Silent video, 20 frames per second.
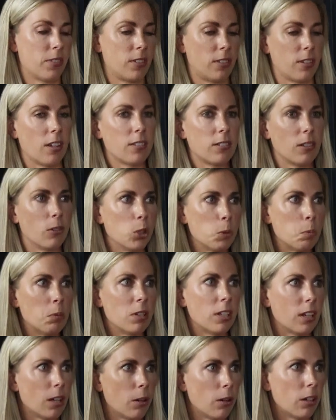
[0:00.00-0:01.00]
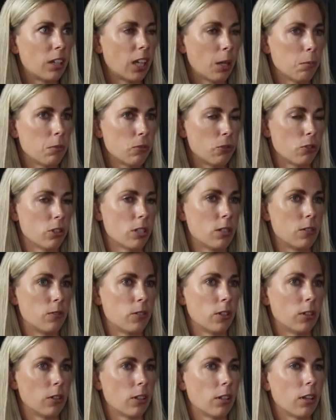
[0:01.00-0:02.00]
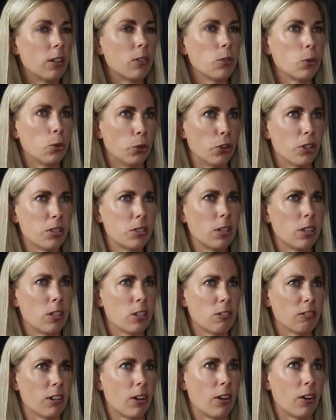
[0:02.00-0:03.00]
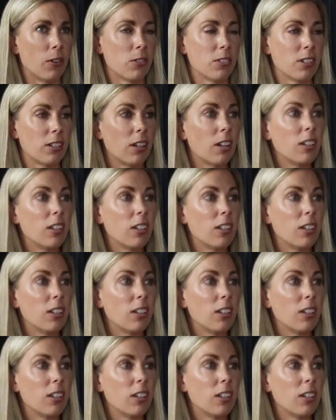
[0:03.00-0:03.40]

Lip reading: So that's ultimately how I came in for an interview. I had always turned around.